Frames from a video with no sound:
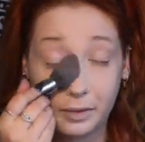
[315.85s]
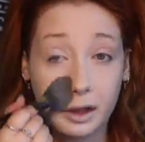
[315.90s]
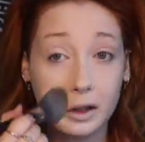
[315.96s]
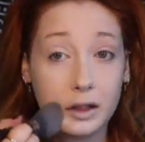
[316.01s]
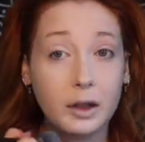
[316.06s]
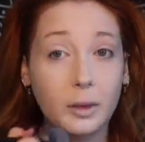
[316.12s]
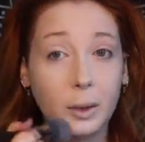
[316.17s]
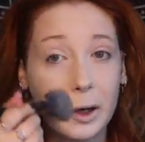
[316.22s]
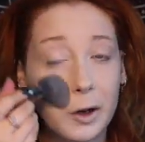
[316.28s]

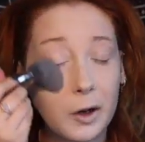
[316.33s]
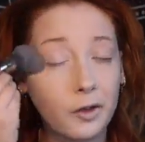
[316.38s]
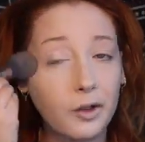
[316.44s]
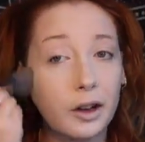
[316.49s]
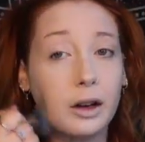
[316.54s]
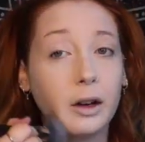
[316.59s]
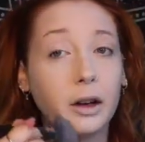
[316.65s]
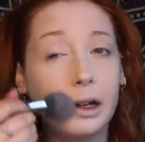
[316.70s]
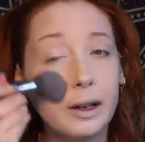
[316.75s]
So when you're
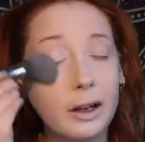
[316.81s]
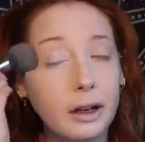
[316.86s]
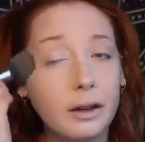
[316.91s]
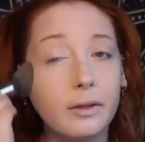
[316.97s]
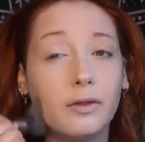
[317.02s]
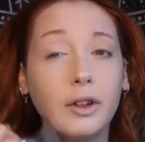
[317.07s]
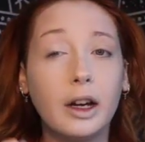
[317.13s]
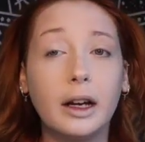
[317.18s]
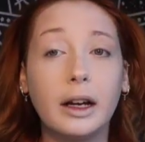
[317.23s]

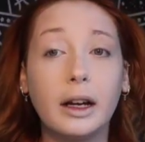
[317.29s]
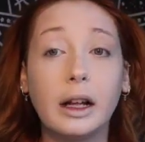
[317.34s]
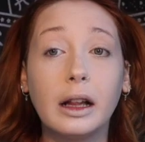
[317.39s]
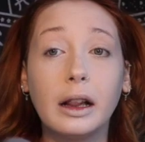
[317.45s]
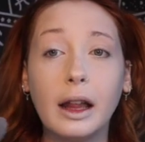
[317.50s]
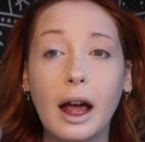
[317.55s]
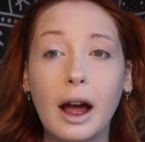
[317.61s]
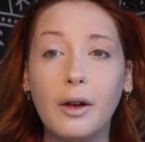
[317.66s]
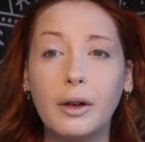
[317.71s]
feeling very
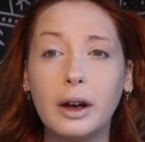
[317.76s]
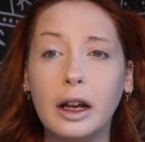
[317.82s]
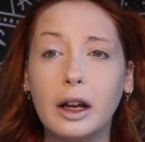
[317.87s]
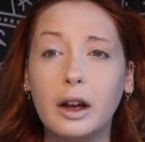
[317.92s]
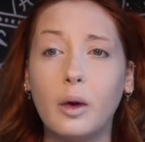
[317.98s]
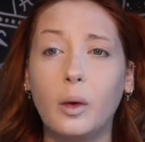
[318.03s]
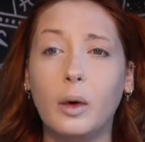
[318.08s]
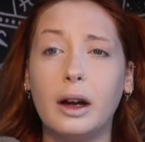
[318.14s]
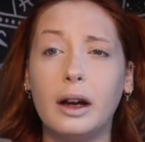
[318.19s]

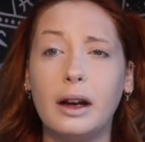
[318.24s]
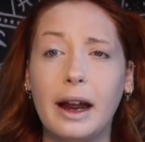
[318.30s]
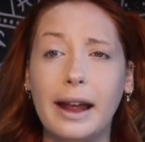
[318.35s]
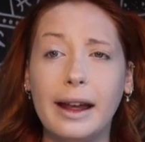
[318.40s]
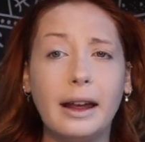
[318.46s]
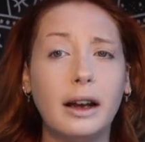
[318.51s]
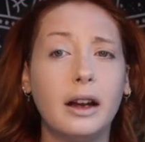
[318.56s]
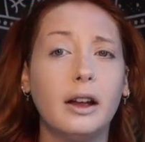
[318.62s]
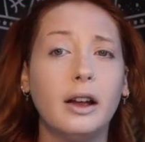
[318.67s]
clouded or
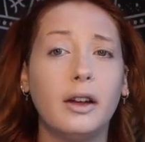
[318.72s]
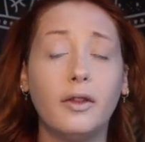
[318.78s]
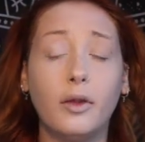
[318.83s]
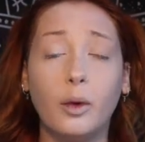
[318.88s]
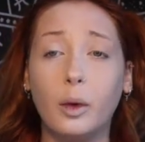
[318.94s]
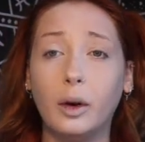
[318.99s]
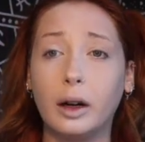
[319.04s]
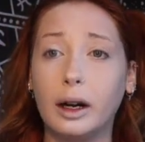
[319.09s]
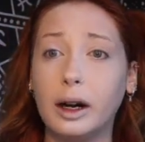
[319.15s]
negative
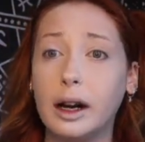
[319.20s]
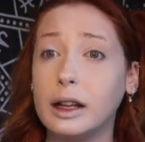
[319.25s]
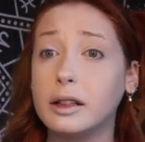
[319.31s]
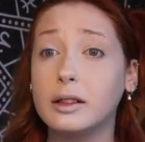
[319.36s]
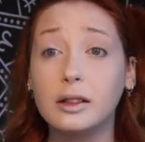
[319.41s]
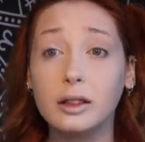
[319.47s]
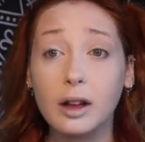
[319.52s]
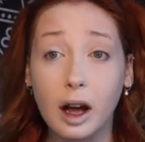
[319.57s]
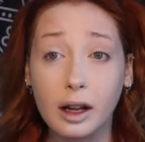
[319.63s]
or
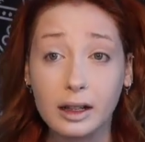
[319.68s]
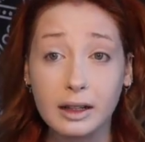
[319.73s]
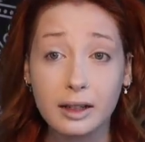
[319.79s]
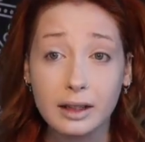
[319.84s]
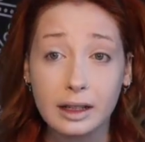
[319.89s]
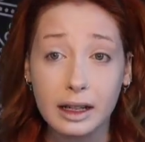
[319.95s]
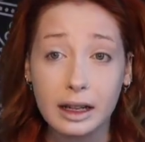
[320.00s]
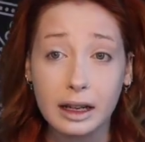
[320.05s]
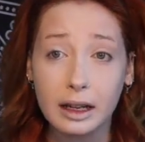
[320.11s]

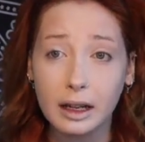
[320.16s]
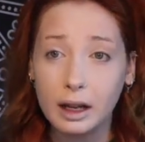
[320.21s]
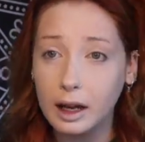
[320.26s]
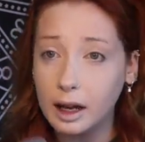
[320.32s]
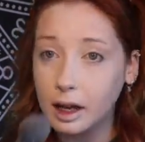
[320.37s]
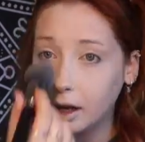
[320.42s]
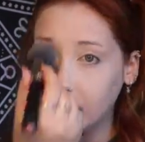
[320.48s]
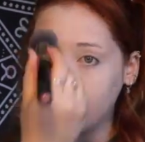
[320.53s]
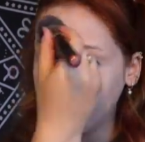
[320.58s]
exhausted,
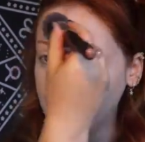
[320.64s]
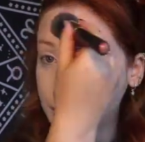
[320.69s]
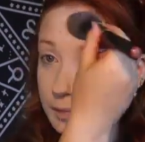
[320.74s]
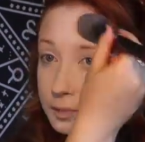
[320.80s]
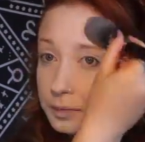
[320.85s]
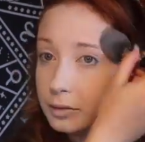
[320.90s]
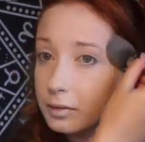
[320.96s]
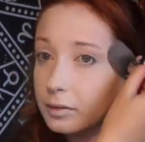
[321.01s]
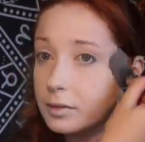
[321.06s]

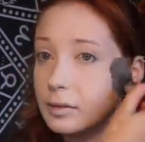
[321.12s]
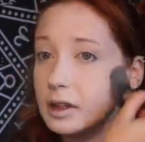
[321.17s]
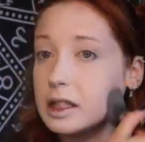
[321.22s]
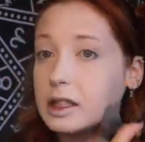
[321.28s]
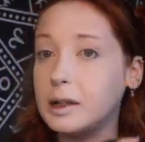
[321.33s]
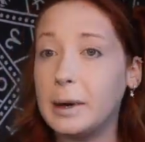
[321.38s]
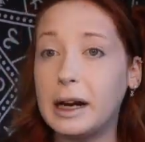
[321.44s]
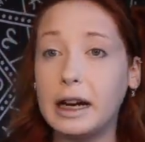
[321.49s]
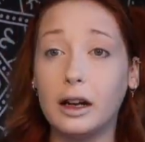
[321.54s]

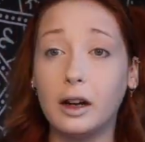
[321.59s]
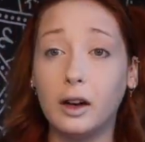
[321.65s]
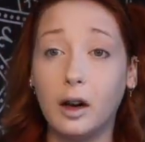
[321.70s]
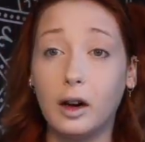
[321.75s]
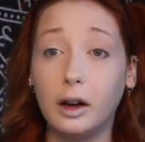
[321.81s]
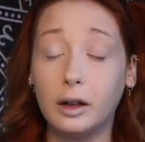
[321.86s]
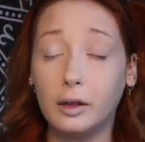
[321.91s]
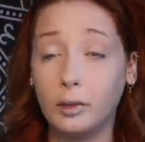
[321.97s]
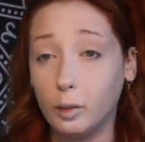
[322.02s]
depending
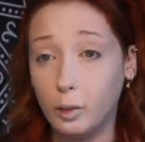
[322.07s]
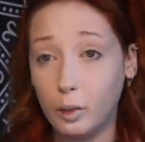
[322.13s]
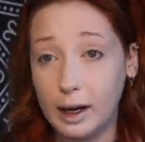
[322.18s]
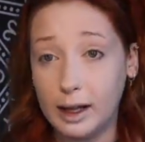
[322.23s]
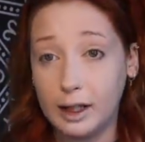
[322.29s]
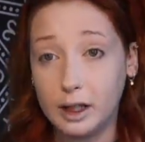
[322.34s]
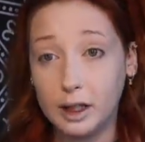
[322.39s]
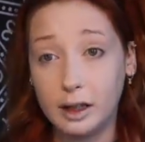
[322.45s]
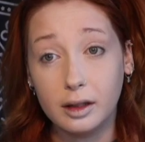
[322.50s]
on
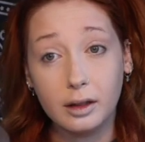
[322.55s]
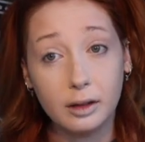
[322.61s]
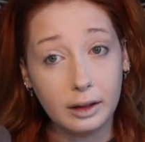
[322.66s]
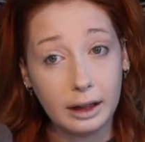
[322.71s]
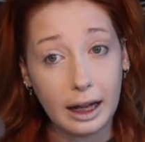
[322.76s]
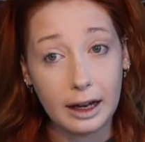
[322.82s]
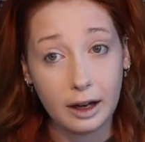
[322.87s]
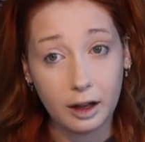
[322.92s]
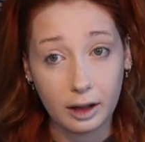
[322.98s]
which
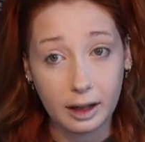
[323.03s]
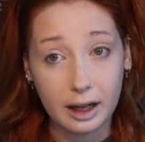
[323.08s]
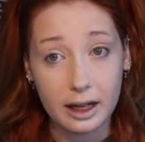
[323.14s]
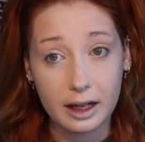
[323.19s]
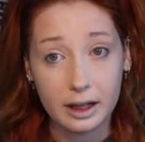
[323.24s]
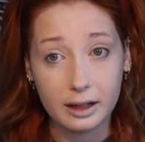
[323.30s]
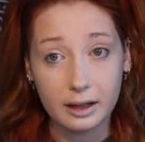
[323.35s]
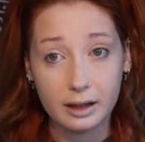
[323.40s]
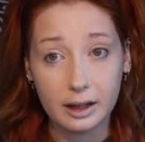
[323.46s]
layer
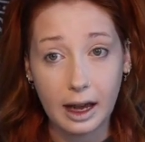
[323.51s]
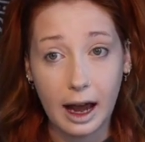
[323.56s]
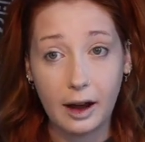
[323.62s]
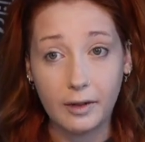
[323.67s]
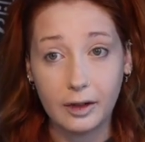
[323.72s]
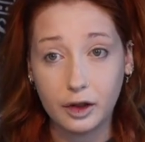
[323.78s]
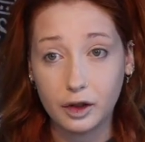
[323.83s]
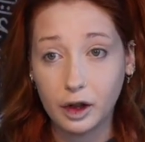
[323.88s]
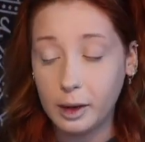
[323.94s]
is
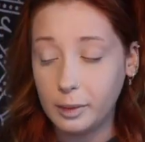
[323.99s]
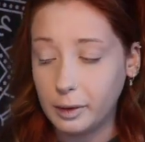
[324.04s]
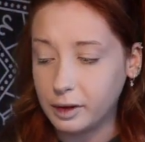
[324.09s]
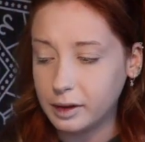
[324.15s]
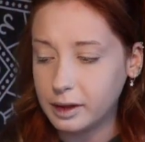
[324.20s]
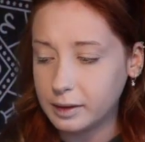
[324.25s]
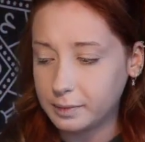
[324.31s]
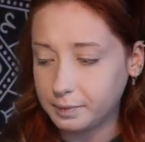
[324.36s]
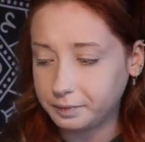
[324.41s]
having
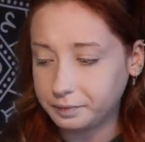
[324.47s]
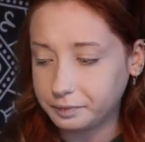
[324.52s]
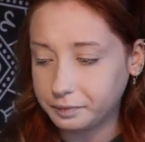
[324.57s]
troubles,